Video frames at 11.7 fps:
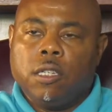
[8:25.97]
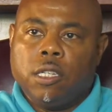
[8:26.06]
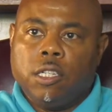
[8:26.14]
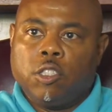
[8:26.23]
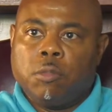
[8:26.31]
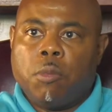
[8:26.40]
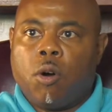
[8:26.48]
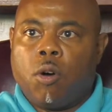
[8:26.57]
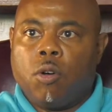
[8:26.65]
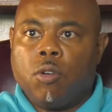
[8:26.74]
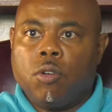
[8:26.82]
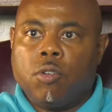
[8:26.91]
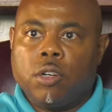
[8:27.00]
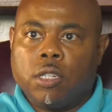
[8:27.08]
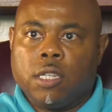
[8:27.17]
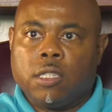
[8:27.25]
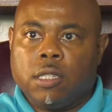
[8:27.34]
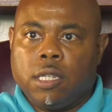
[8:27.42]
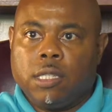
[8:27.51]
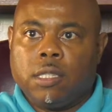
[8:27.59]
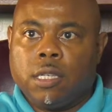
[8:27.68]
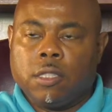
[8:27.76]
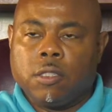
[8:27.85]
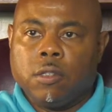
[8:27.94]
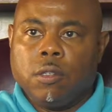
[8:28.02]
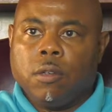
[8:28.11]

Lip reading: is small or it doesn't exist.